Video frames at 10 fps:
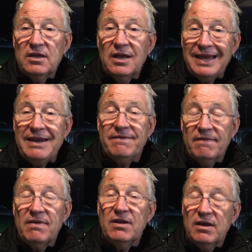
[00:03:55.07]
Again,
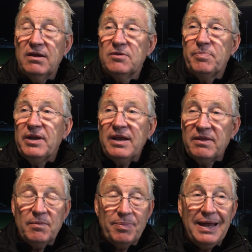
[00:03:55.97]
it'll be
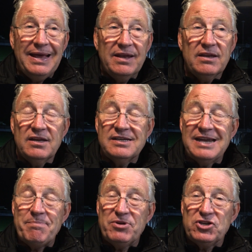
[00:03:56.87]
another player
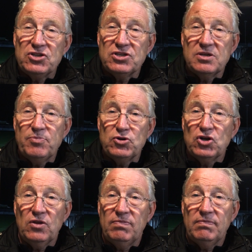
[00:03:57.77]
that's ambitious to
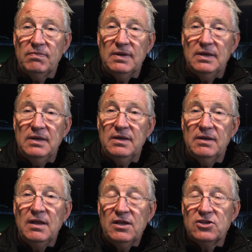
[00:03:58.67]
push on.
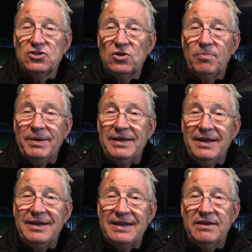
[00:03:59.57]
There's not been
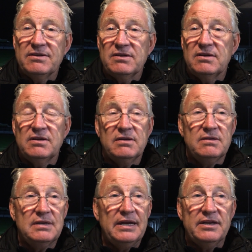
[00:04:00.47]
there, done
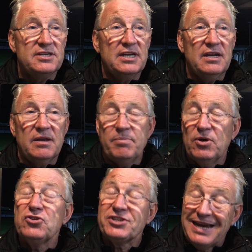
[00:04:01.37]
it, seen it.
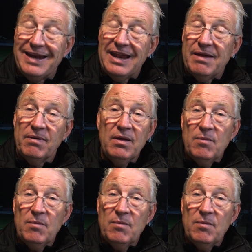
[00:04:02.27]
But I'm saying that